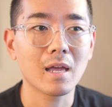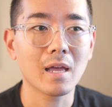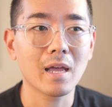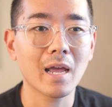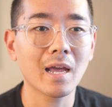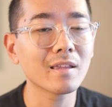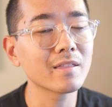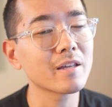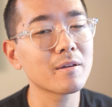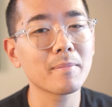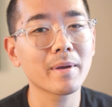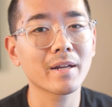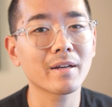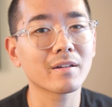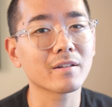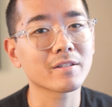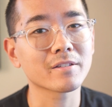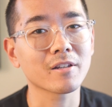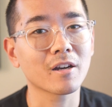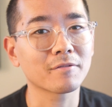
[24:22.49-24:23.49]
and they made
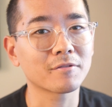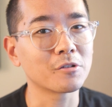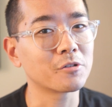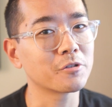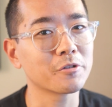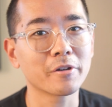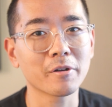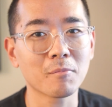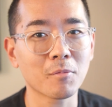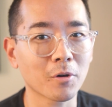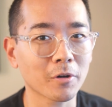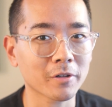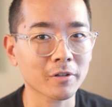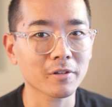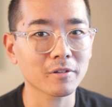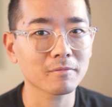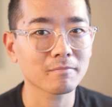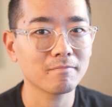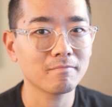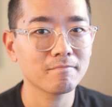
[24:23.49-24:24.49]
it a softer shooting
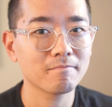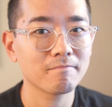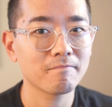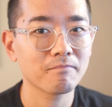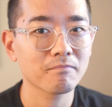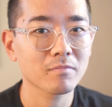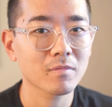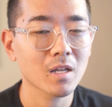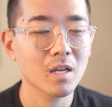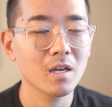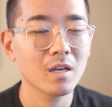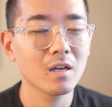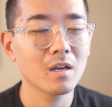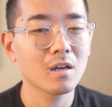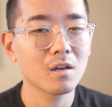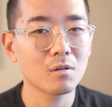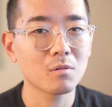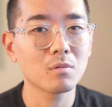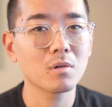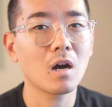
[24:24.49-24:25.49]
marker.
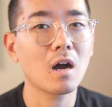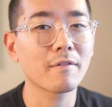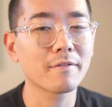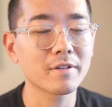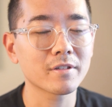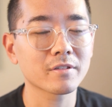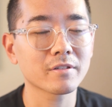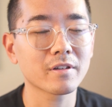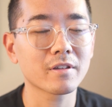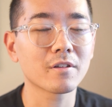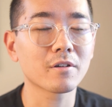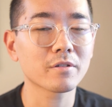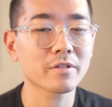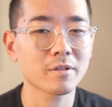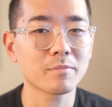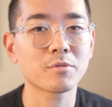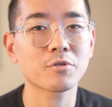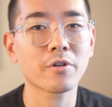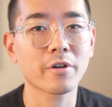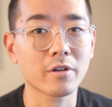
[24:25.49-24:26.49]
Obviously, there are
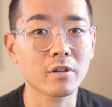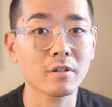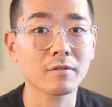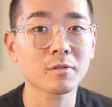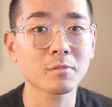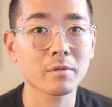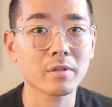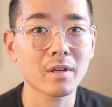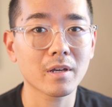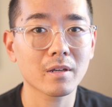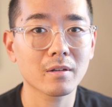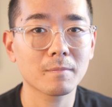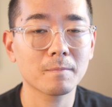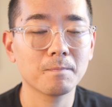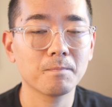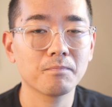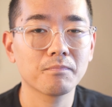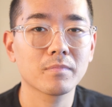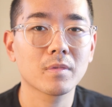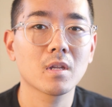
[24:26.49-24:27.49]
some trade-offs with that.
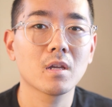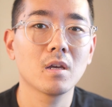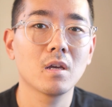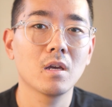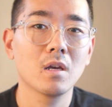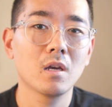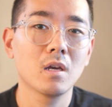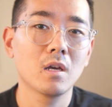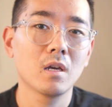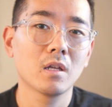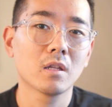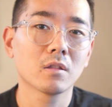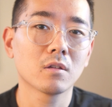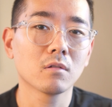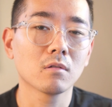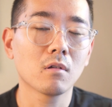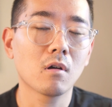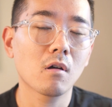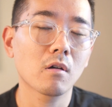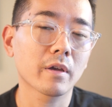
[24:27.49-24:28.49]
The
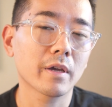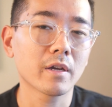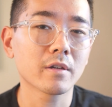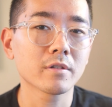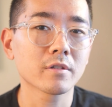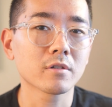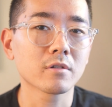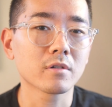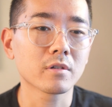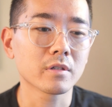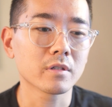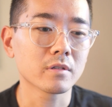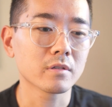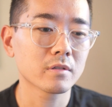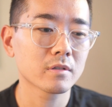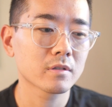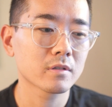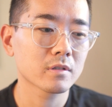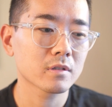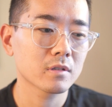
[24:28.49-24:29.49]
long answer
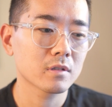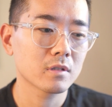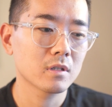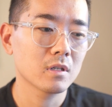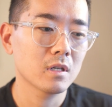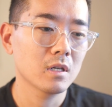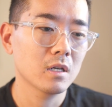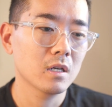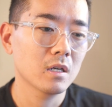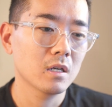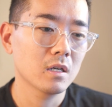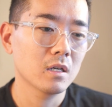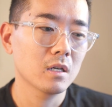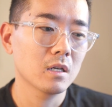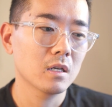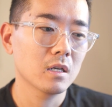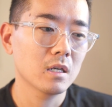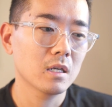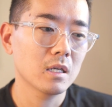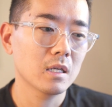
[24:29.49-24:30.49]
is,
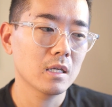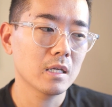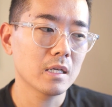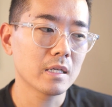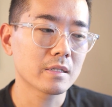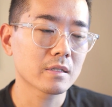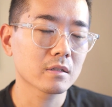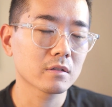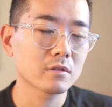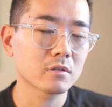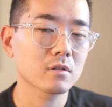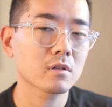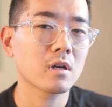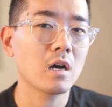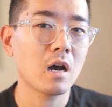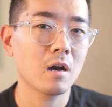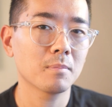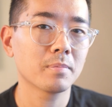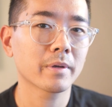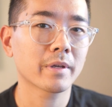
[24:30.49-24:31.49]
it's a little
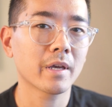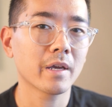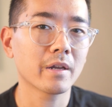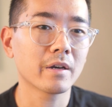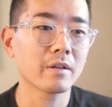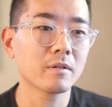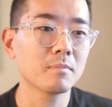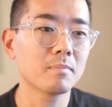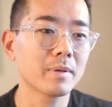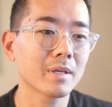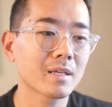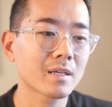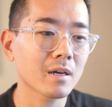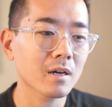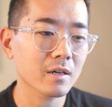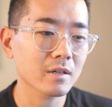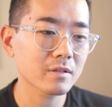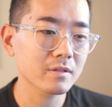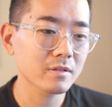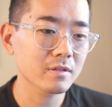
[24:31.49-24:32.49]
complicated
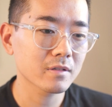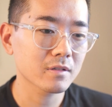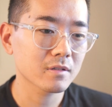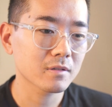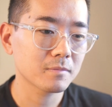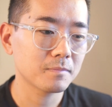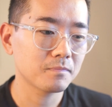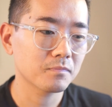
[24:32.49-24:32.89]
because